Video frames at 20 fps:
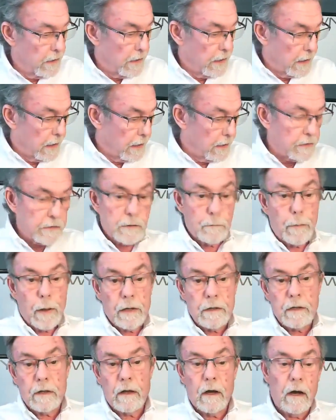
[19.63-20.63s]
and
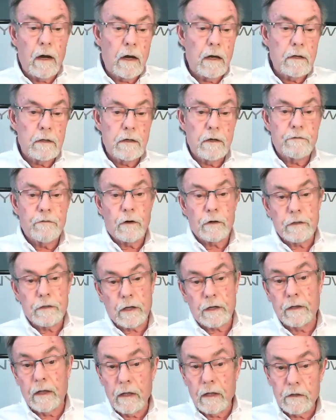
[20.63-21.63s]
depending on if our
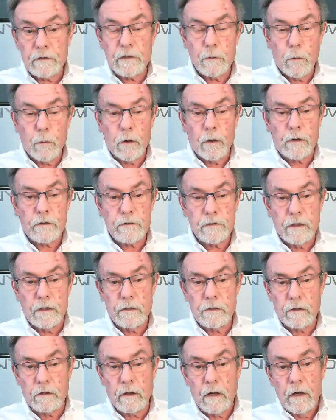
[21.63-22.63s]
technology works,
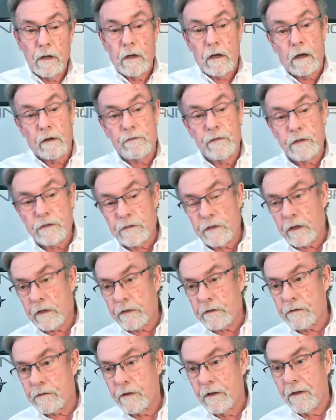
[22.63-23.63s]
either a
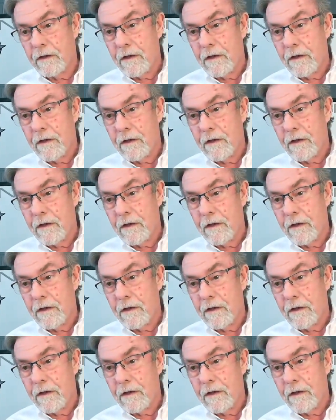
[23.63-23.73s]
V6